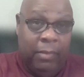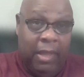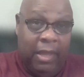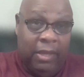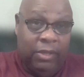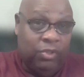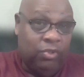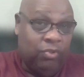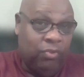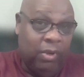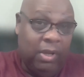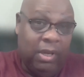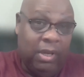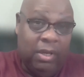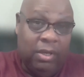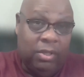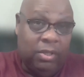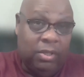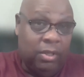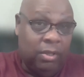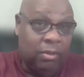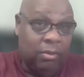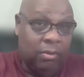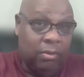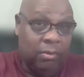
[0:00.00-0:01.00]
has
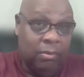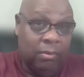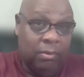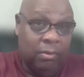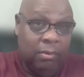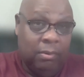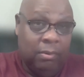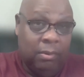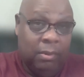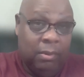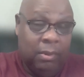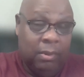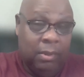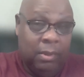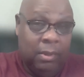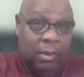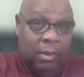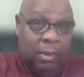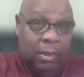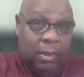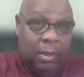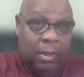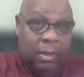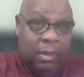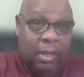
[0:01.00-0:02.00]
treated you,
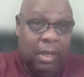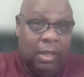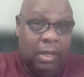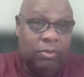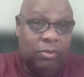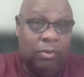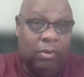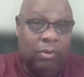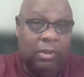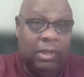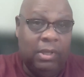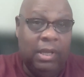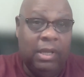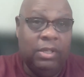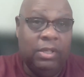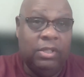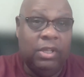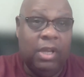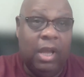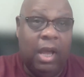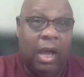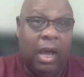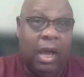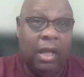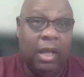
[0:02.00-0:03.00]
that you at
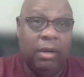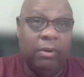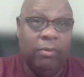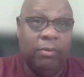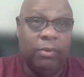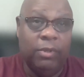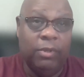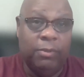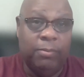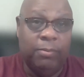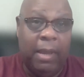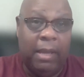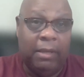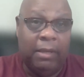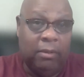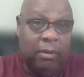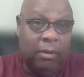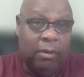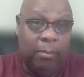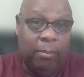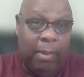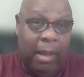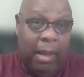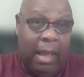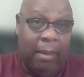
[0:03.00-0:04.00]
least honor and respect
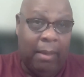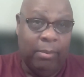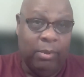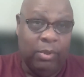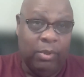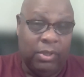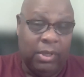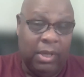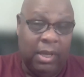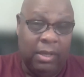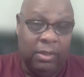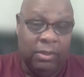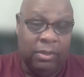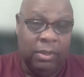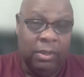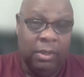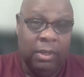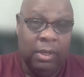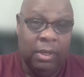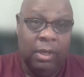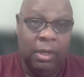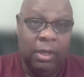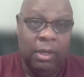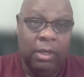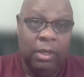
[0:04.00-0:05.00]
And The Bible says
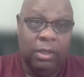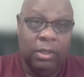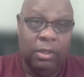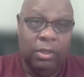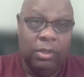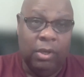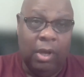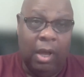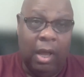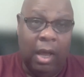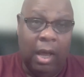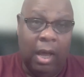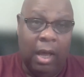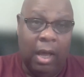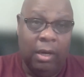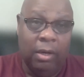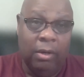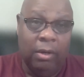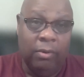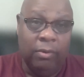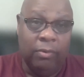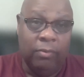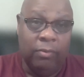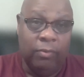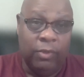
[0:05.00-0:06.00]
to
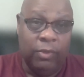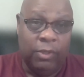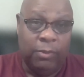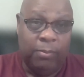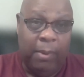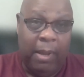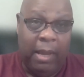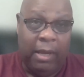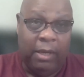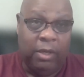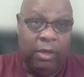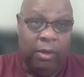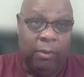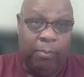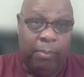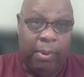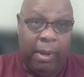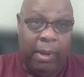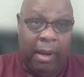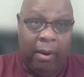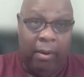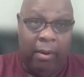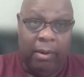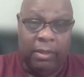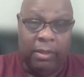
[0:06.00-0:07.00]
honor and respect your
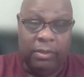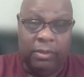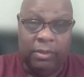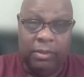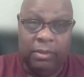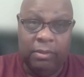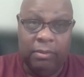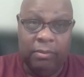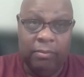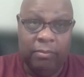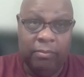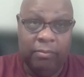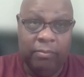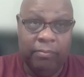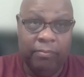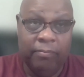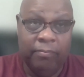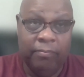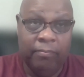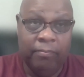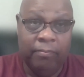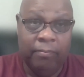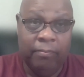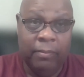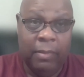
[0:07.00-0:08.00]
parents,
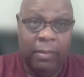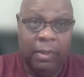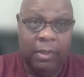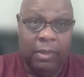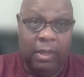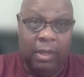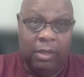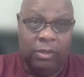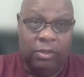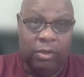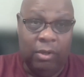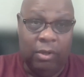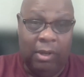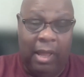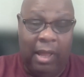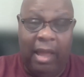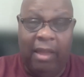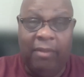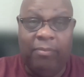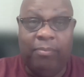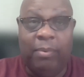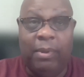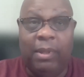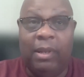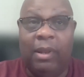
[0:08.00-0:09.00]
that your
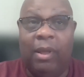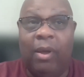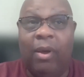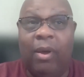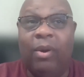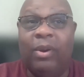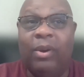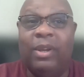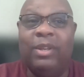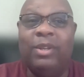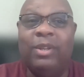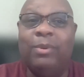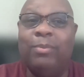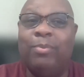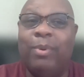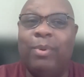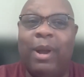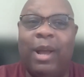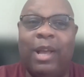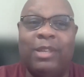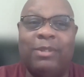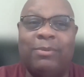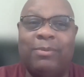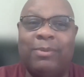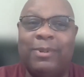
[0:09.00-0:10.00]
life be long and you
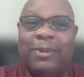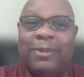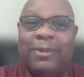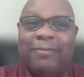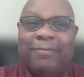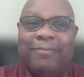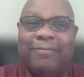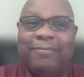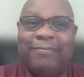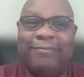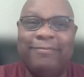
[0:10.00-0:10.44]
prosper.